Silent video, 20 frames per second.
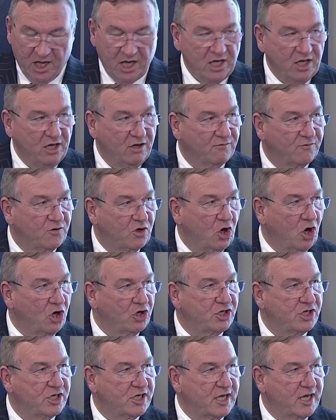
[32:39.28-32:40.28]
You've
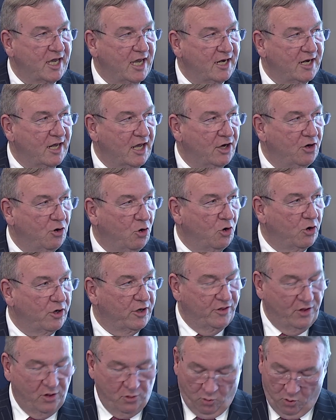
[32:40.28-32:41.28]
got to get an order
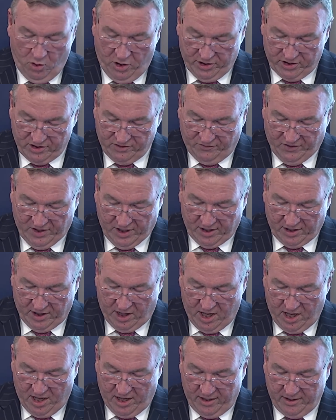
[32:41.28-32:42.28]
that works for your
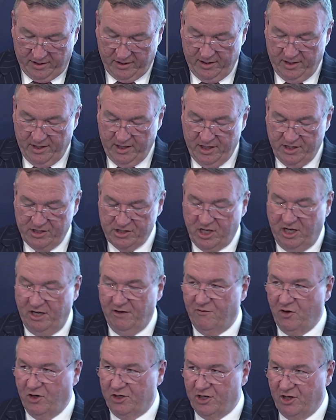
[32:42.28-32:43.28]
client. So
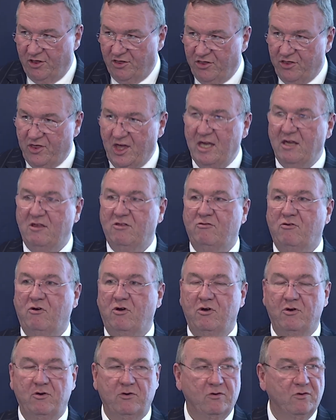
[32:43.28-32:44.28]
you've got to think
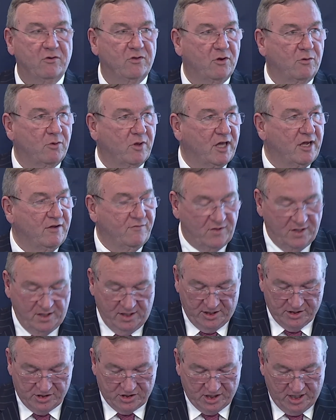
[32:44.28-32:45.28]
through the relief that
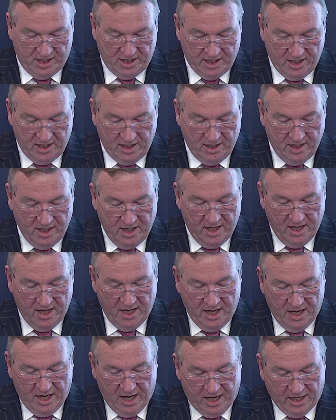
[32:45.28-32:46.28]
you're seeking,
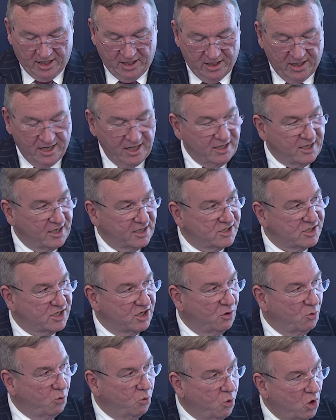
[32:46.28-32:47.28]
and you need to consider
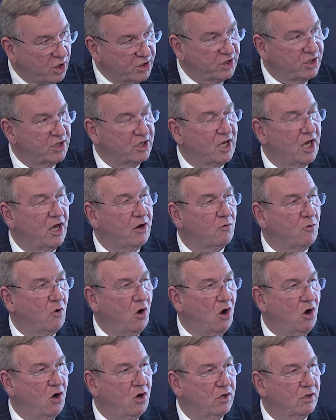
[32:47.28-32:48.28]
what could go
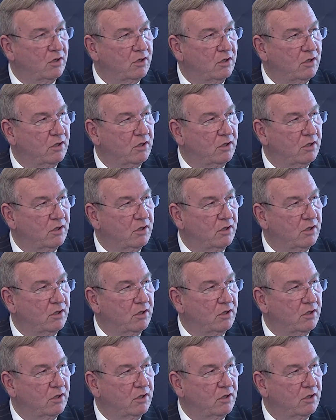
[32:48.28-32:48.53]
wrong